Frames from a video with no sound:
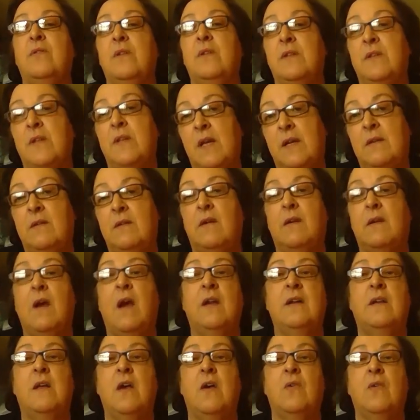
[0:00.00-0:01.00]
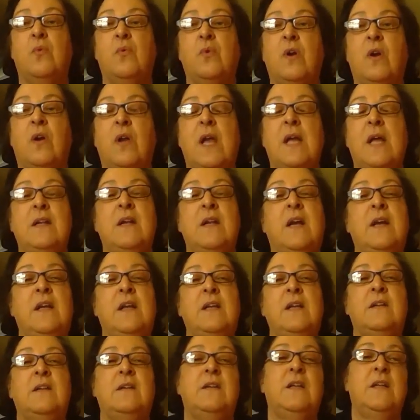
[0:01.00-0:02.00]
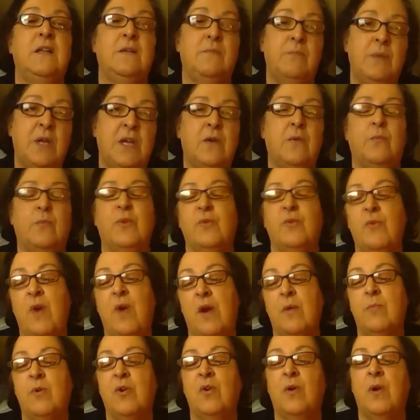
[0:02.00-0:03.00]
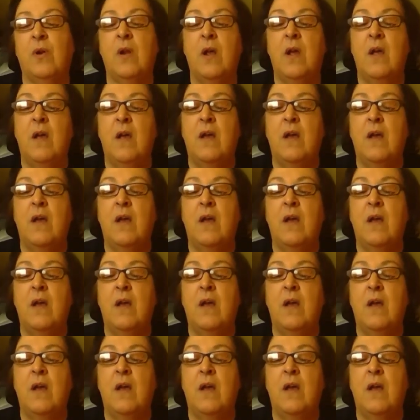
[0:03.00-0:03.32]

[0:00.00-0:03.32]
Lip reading: and then I'd go to work at night and he'd be home with Robert.